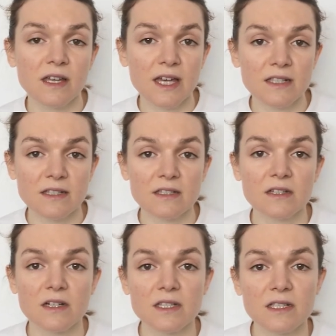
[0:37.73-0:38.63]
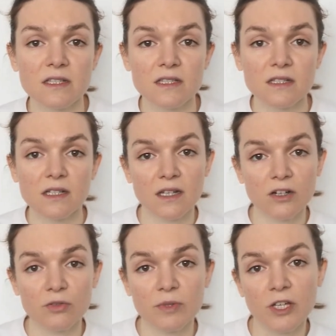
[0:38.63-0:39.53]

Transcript: exercises can help